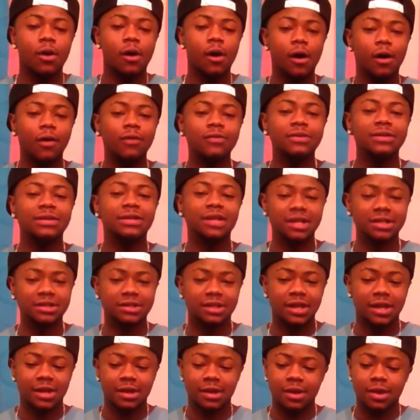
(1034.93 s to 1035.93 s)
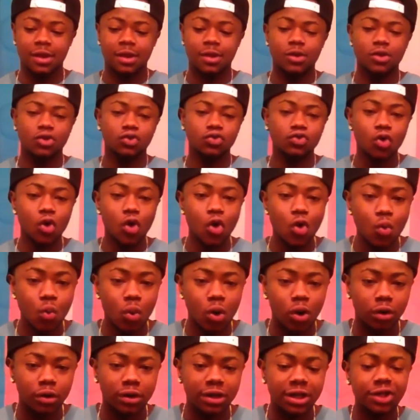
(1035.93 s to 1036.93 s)
After that day, no
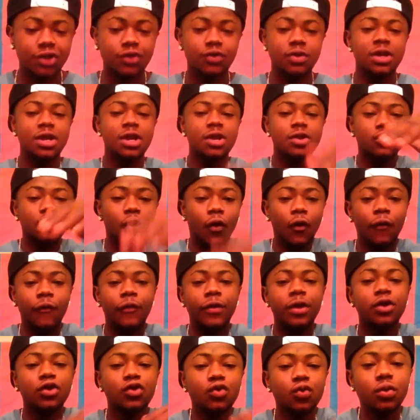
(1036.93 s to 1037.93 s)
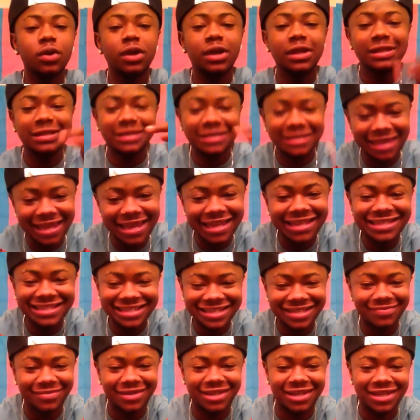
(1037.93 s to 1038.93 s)
one, literally nothing you can say
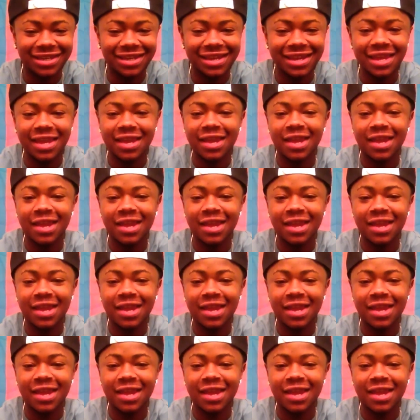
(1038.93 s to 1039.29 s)
to me